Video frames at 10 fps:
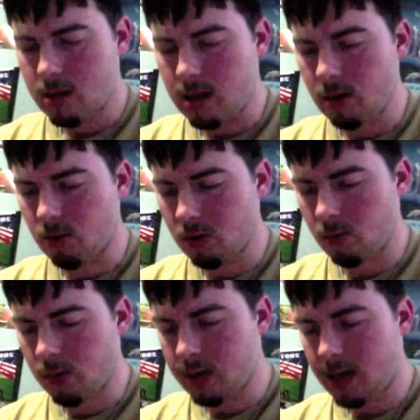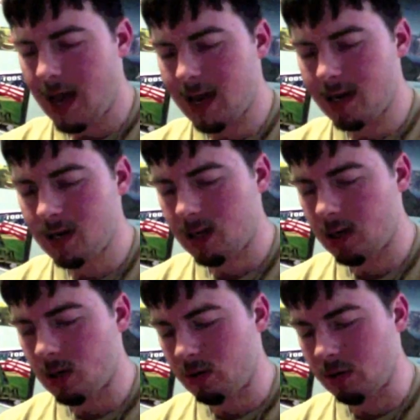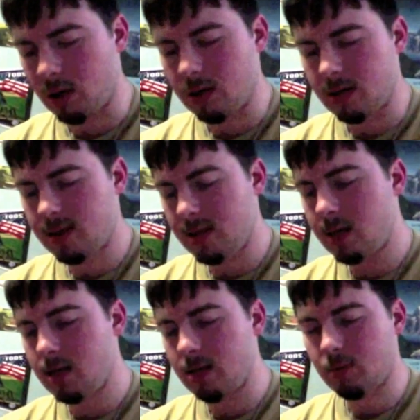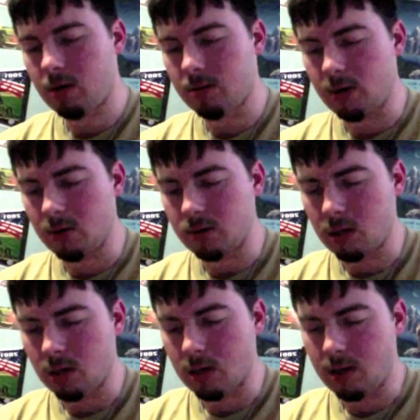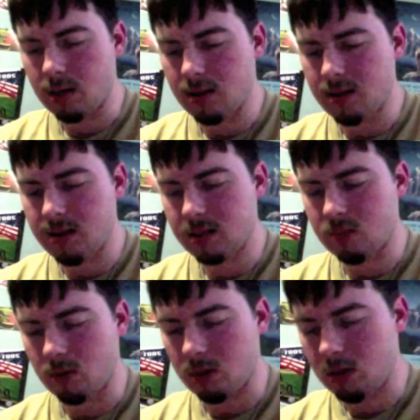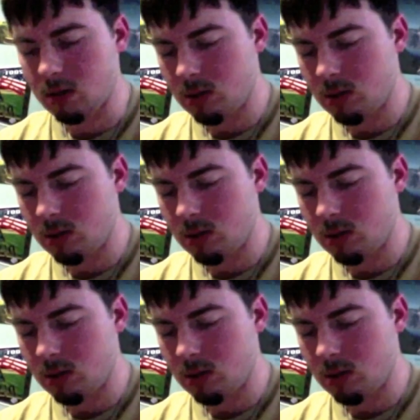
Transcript: I don't know what hand it goes on. I think it probably goes on this one.